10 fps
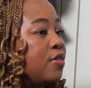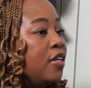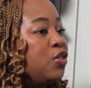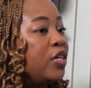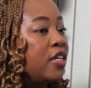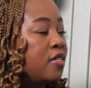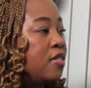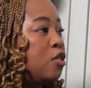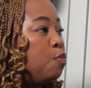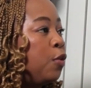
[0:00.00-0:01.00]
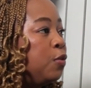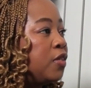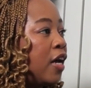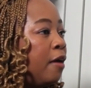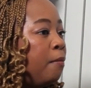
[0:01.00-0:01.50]
so that you can assist both
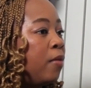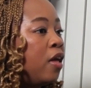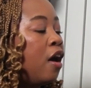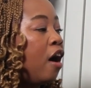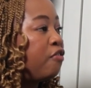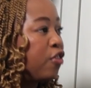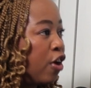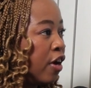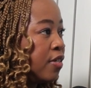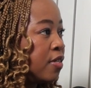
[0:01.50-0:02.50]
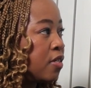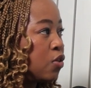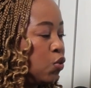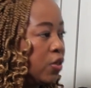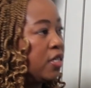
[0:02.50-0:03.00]
Afrikaans
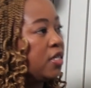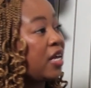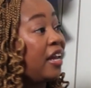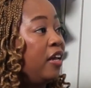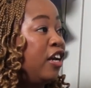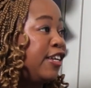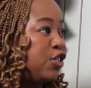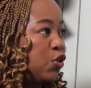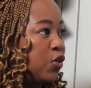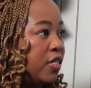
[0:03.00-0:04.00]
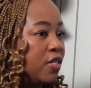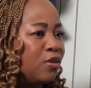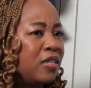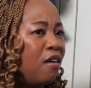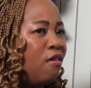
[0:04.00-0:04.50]
students and English students. So I
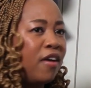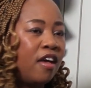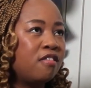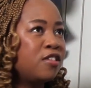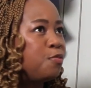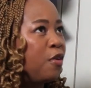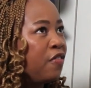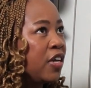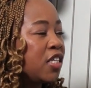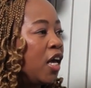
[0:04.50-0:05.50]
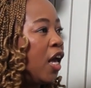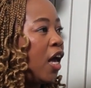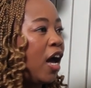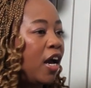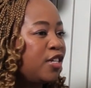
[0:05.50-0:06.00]
was like, okay, this is perfect.
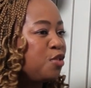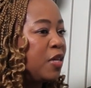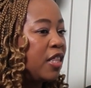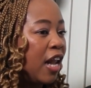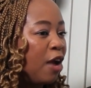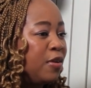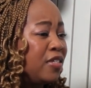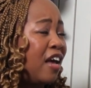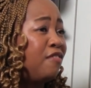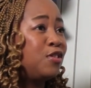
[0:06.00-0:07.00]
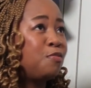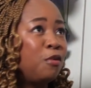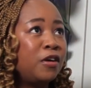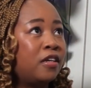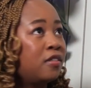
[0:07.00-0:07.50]
I can speak the language. I haven't
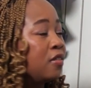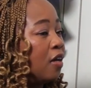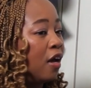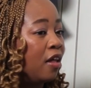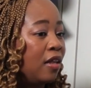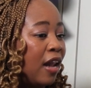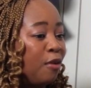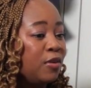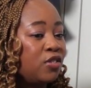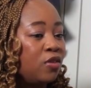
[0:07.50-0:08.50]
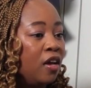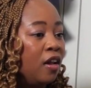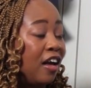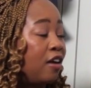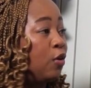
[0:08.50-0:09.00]
spoken the language
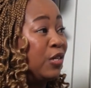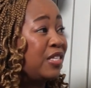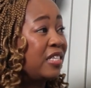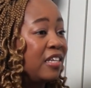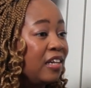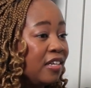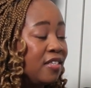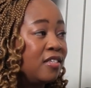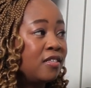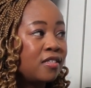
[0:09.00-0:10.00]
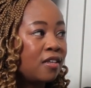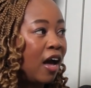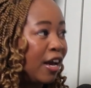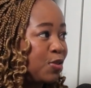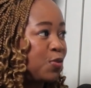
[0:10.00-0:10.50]
like consistently since
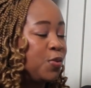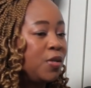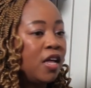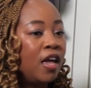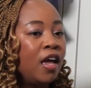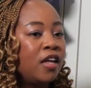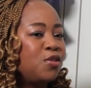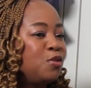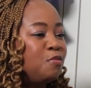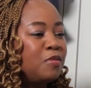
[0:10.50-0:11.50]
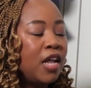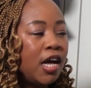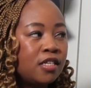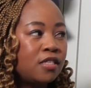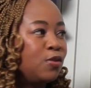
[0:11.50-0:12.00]
high school. So it would be
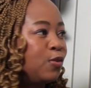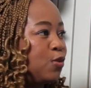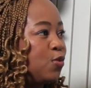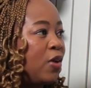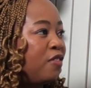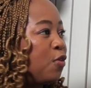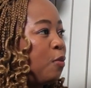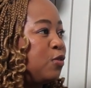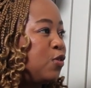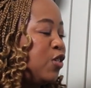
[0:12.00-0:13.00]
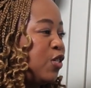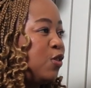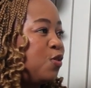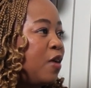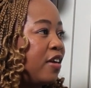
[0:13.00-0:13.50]
nice, to have the opportunity to